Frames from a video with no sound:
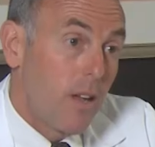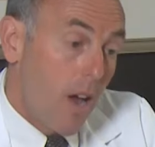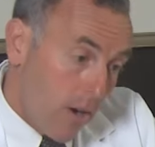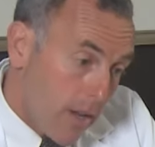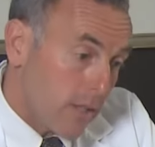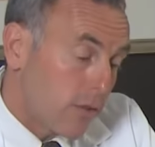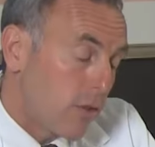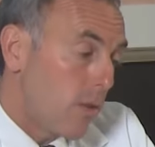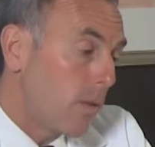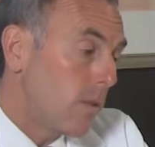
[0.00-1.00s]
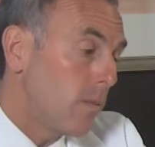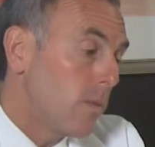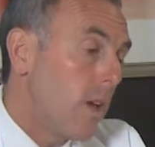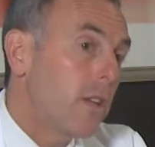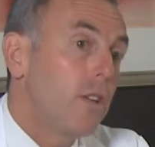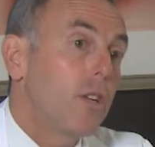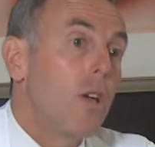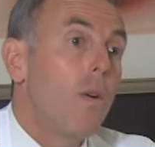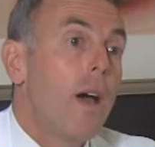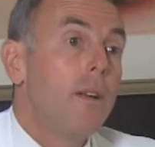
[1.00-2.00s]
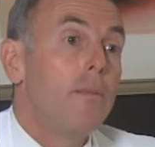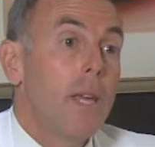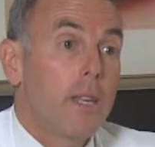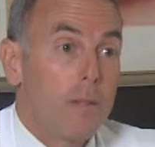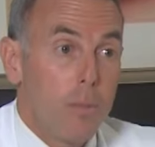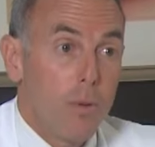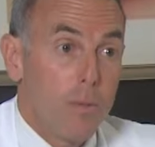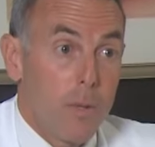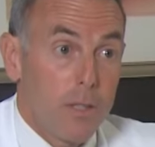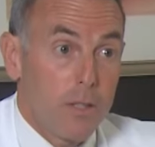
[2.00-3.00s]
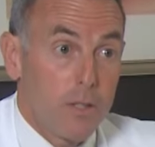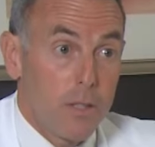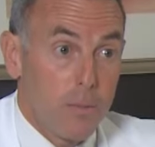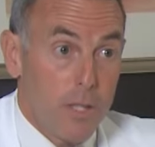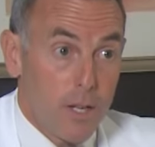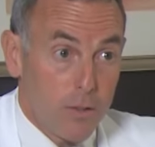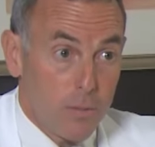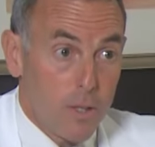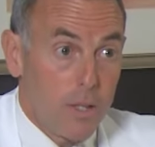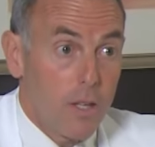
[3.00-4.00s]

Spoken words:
All right, so I'd like you to go out and make an appointment to see me next week.